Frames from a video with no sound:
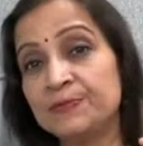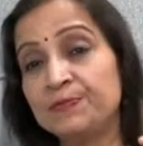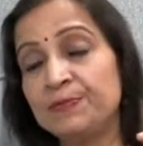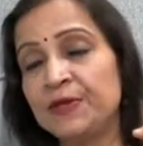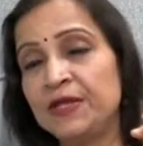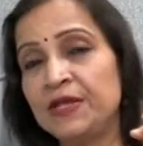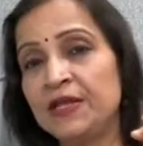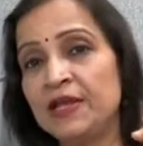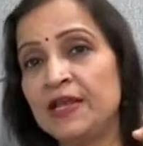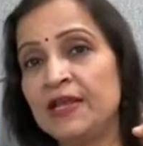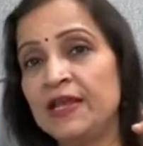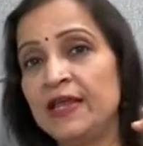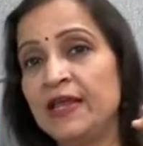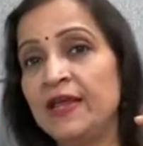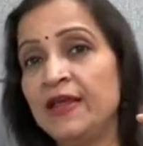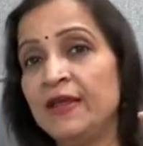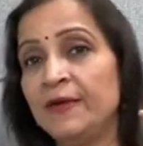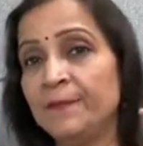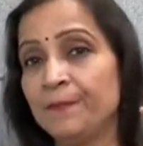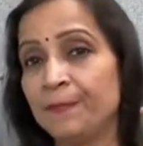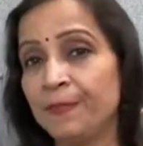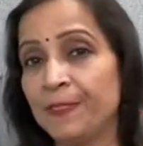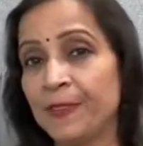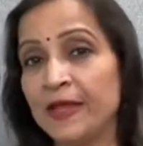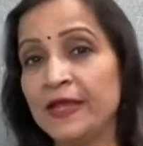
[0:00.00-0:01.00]

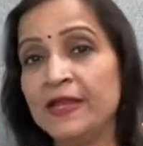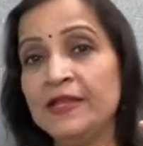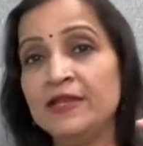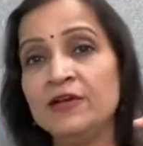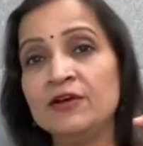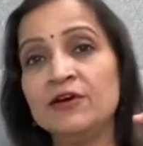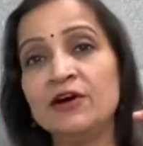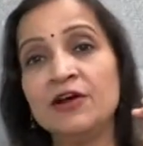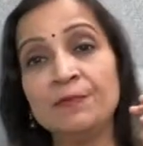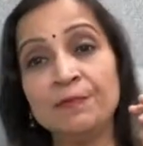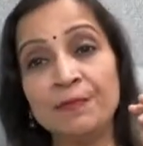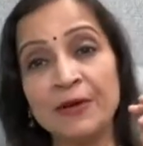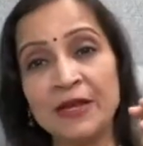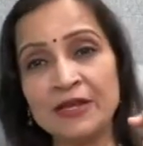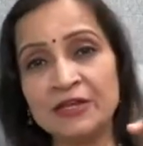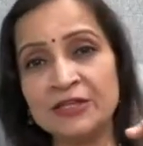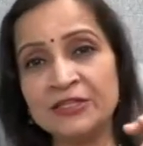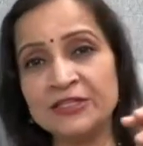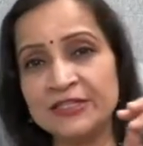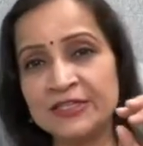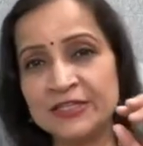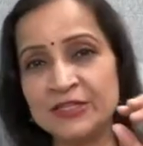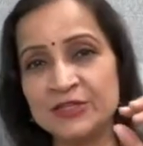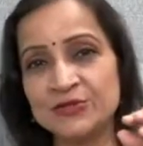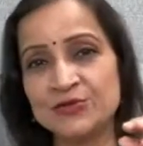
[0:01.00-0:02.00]
typically incur
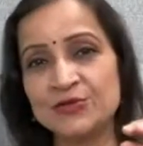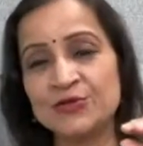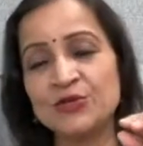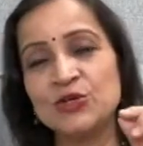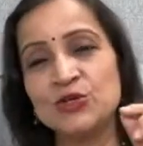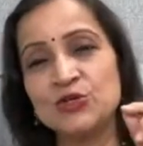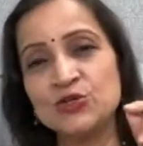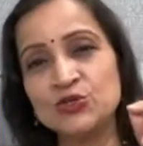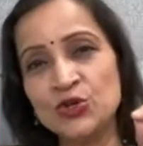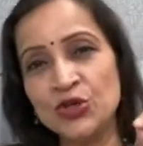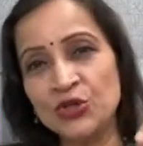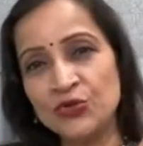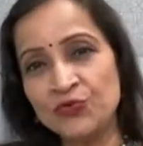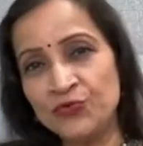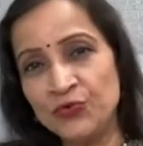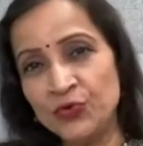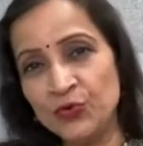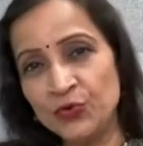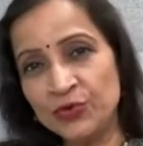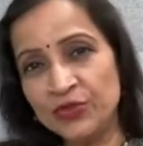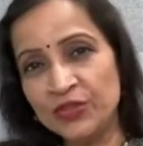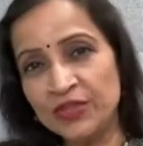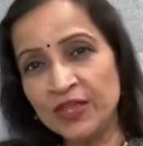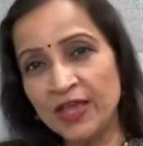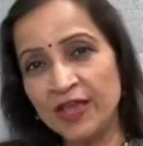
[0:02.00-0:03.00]
penalties. So, if
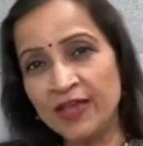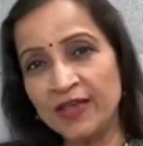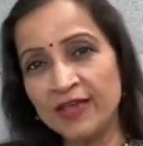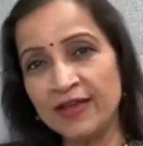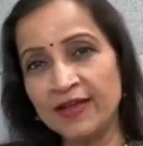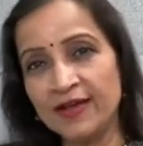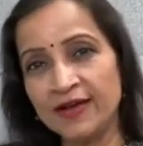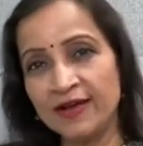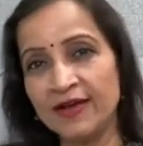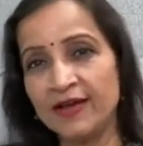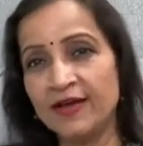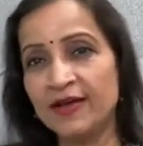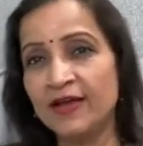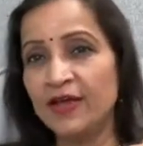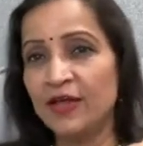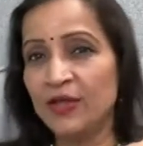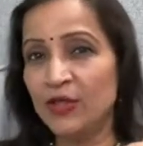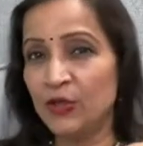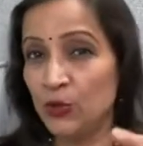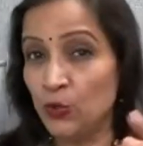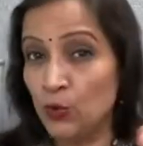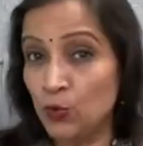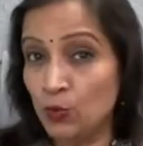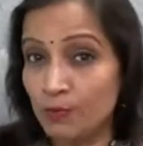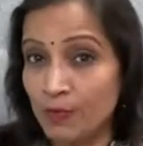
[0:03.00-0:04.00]
you think
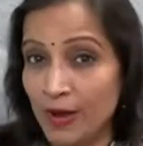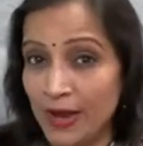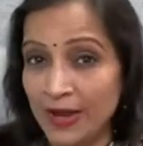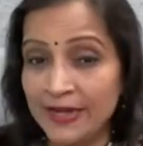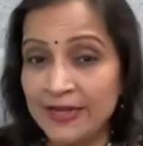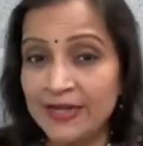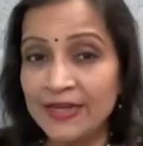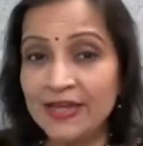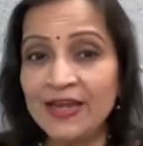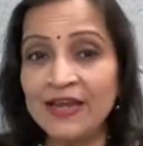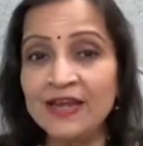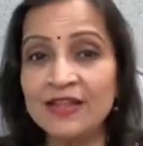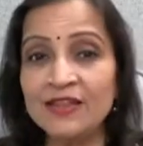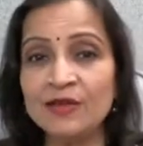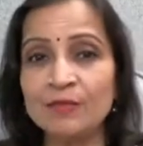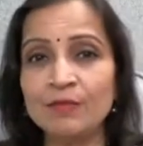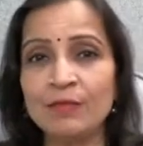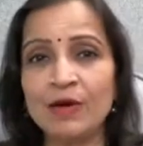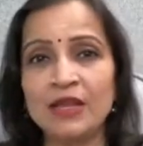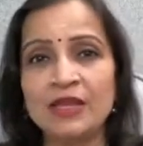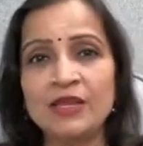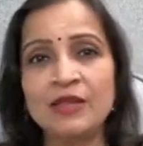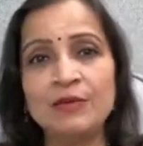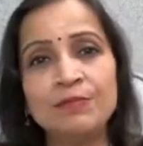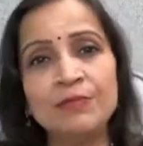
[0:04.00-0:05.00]
you might need the
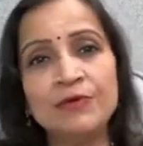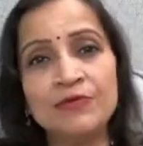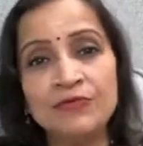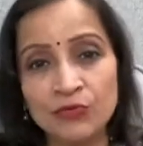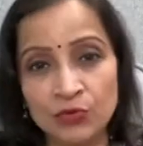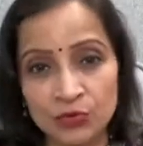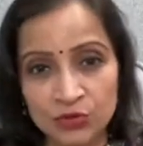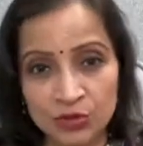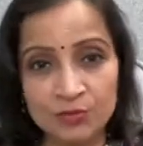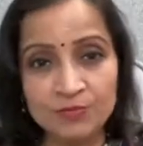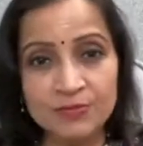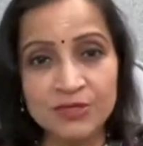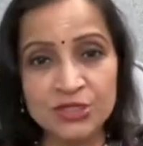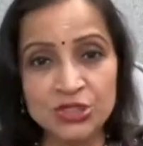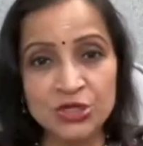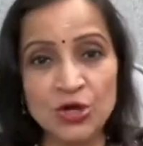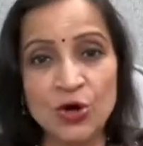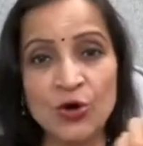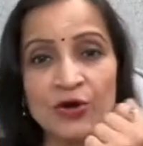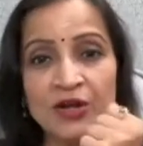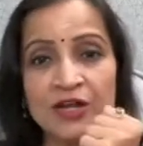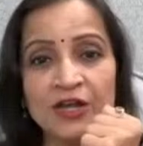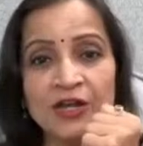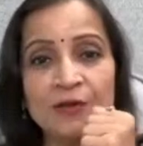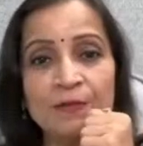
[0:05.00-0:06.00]
money before the
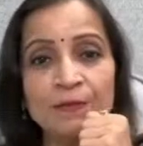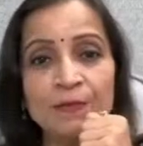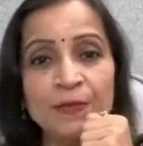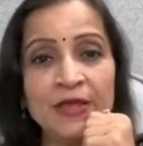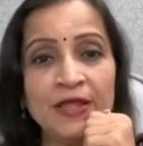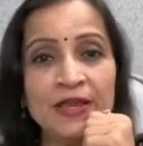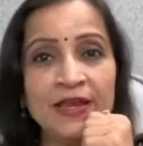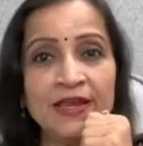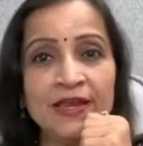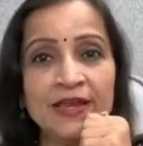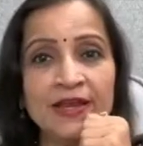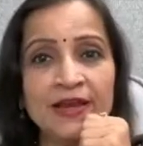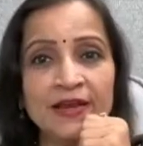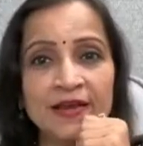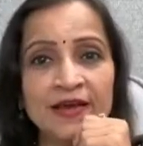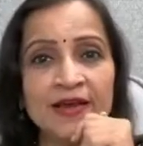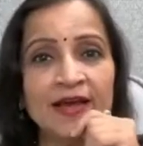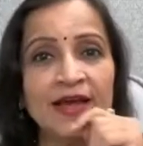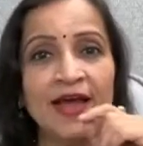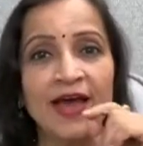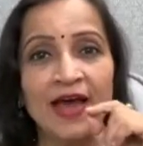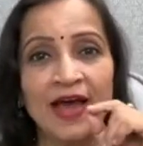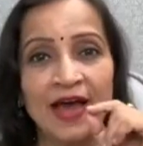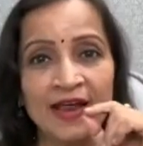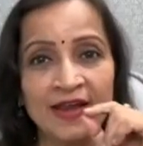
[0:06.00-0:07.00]
maturity period,
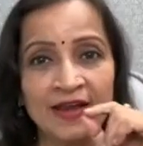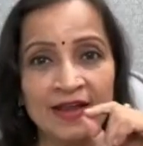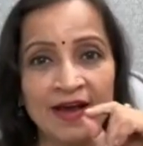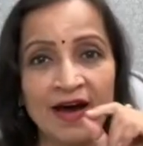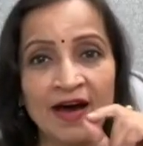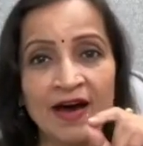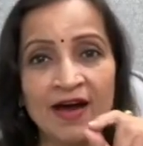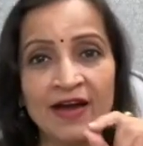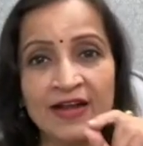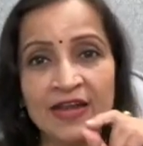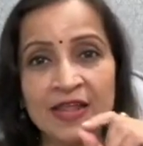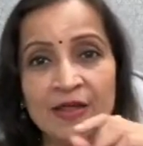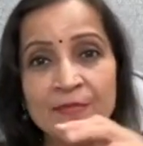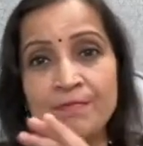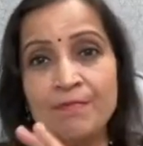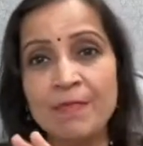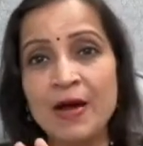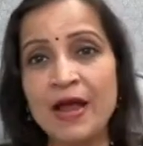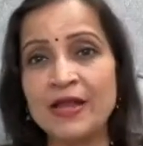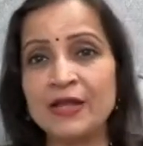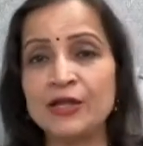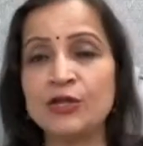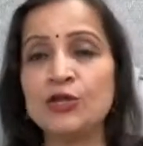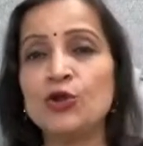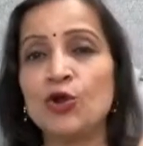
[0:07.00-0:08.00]
an RD
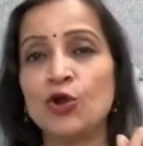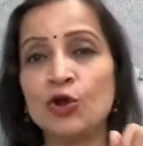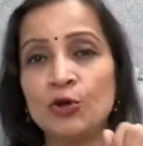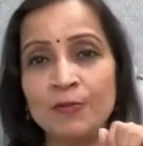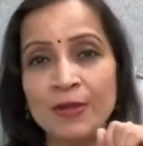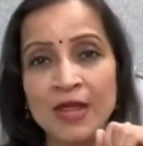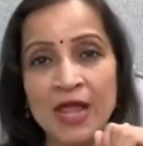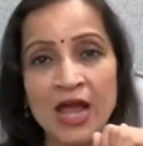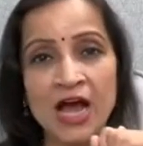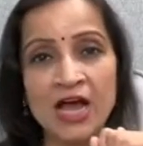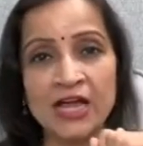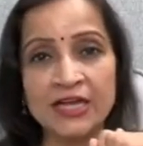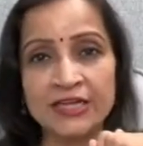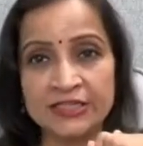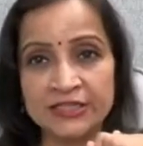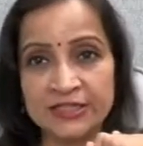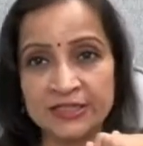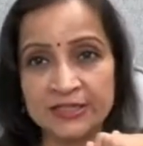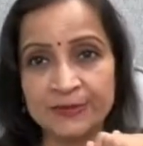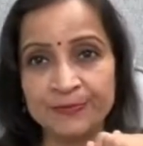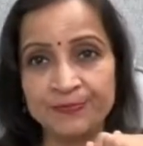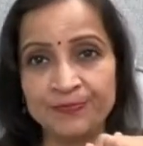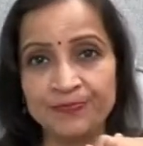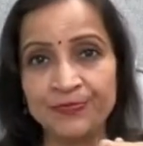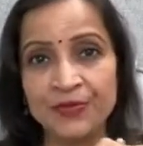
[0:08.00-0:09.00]
might not be
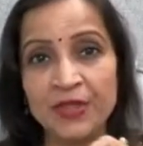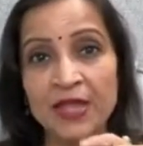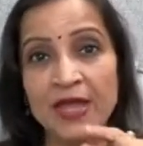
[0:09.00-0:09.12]
ideal.